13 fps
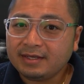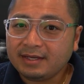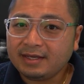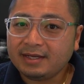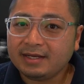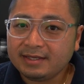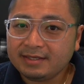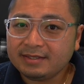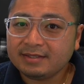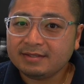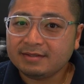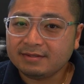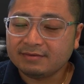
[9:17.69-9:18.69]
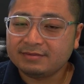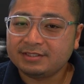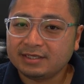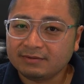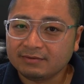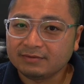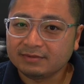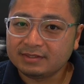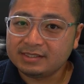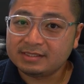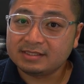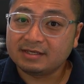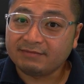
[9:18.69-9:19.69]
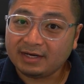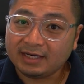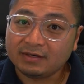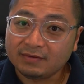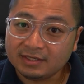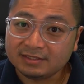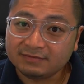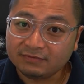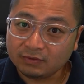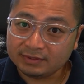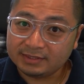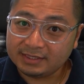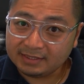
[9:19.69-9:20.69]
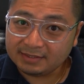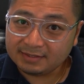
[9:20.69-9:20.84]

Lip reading: and their general release of iOS 14.